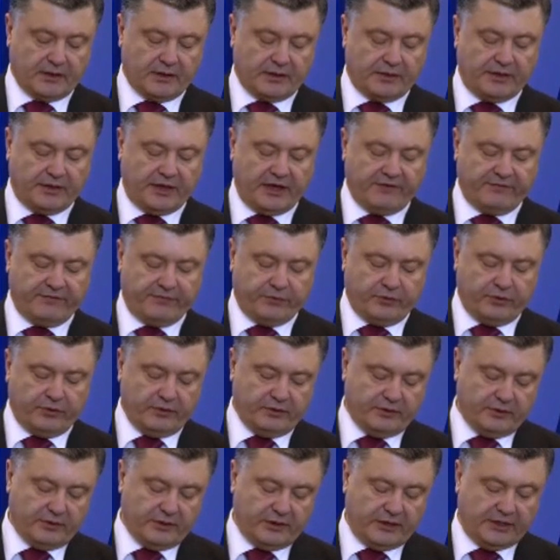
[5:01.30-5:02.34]

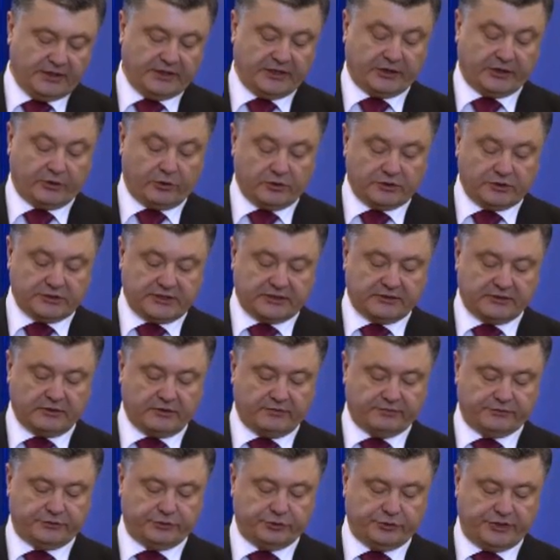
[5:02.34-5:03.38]
Therefore, in the context
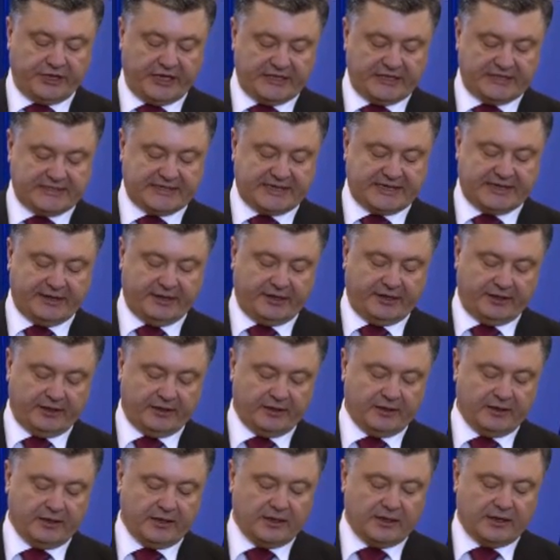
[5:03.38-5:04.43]
of today's signing,
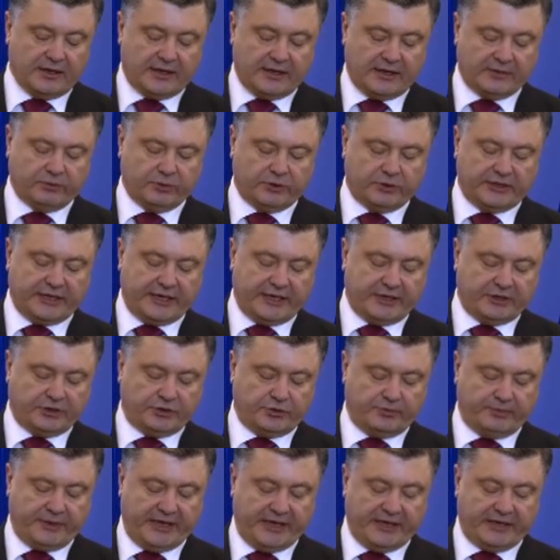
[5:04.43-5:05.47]
I would like
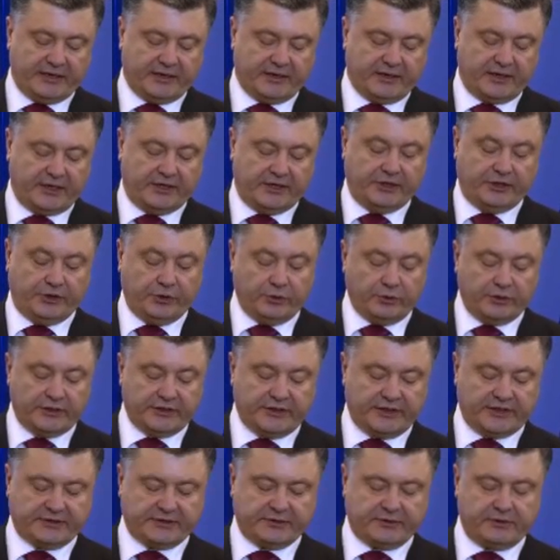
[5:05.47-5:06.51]
to make a
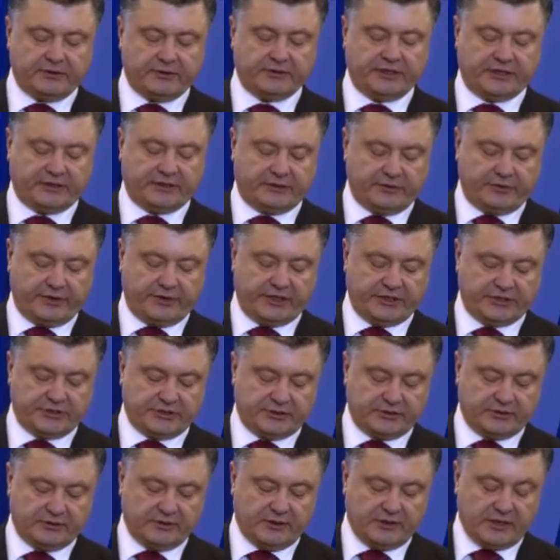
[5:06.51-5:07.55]
unilateral
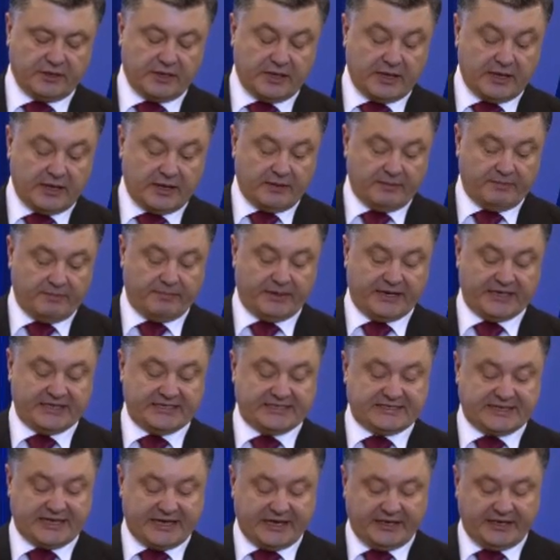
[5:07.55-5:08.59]
declaration. By
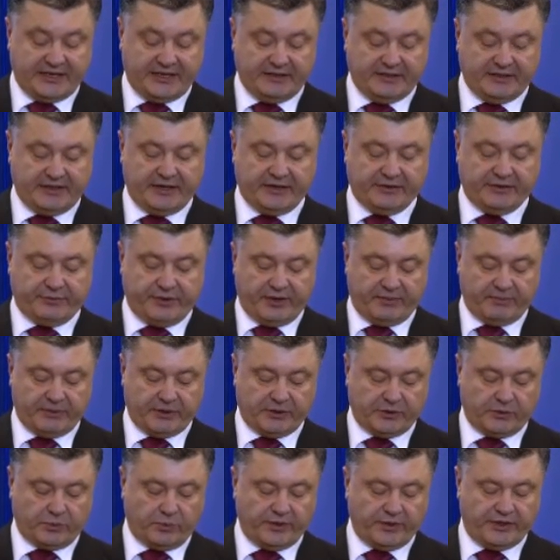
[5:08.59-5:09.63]
signing the
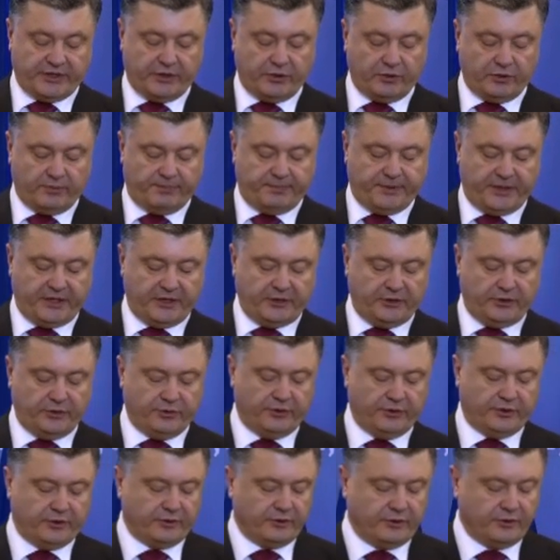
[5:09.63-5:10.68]
agreement with the European
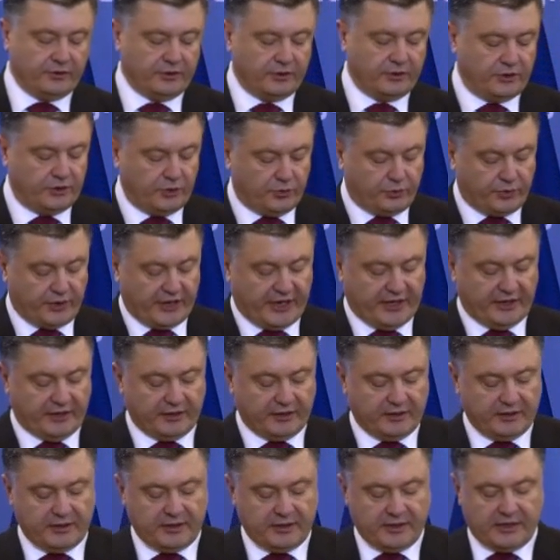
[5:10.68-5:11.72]
Union, Ukraine,
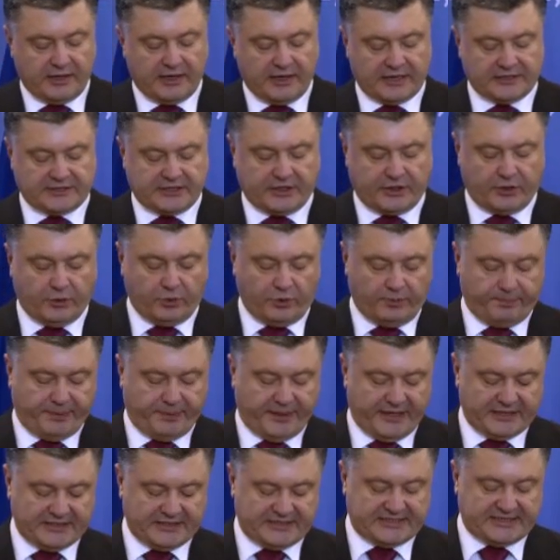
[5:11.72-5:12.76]
as a
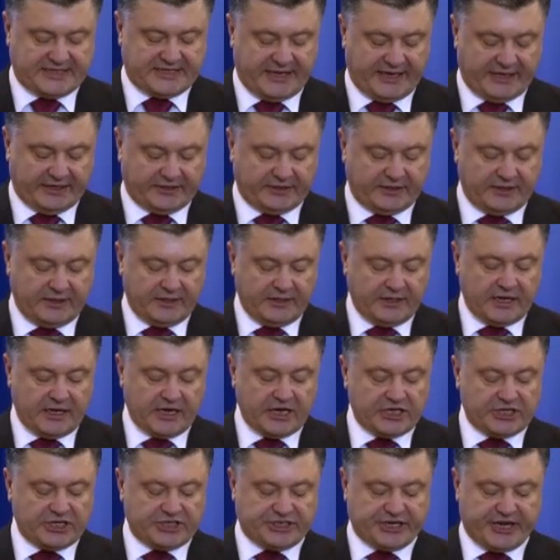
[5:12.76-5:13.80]
European state,
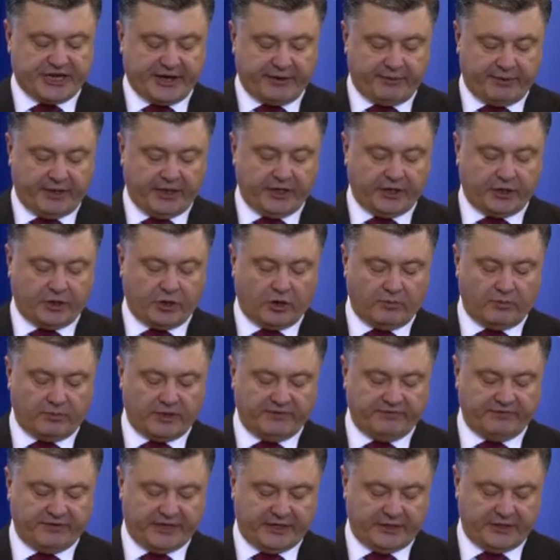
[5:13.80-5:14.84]
sharing
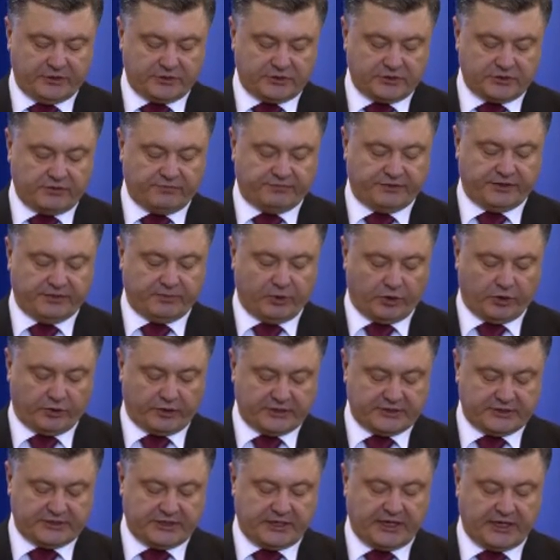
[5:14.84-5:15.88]
common values of
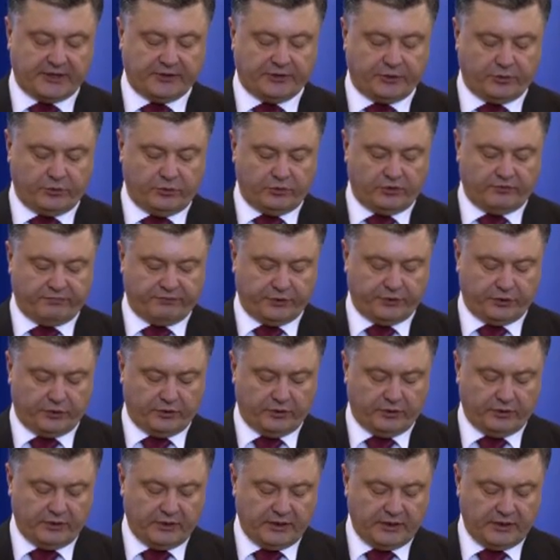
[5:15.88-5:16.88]
democracy and the rule of law,